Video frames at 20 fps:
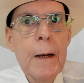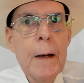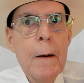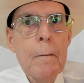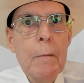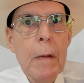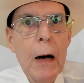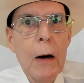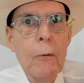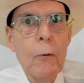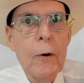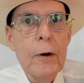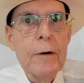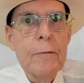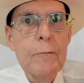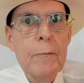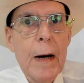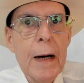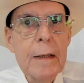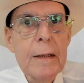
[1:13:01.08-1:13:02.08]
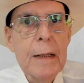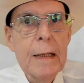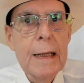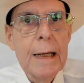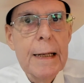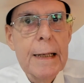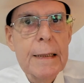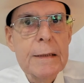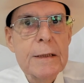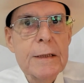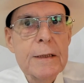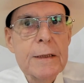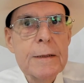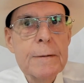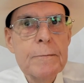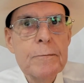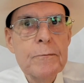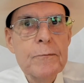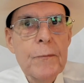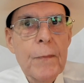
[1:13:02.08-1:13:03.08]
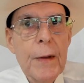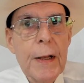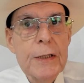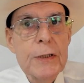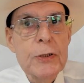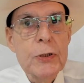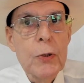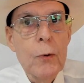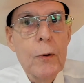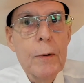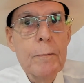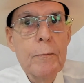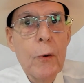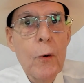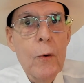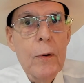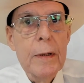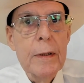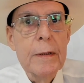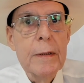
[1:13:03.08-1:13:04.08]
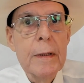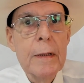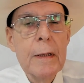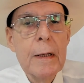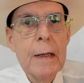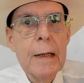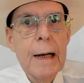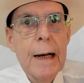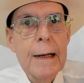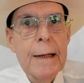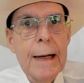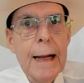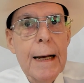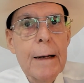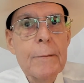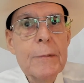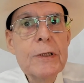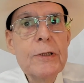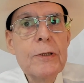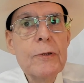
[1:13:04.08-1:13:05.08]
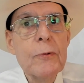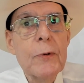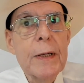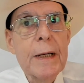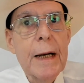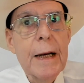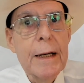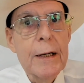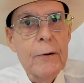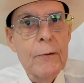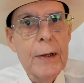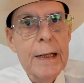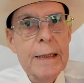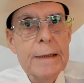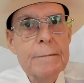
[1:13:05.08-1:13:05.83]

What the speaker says: by one of my clients. It's so important, allow me to reiterate.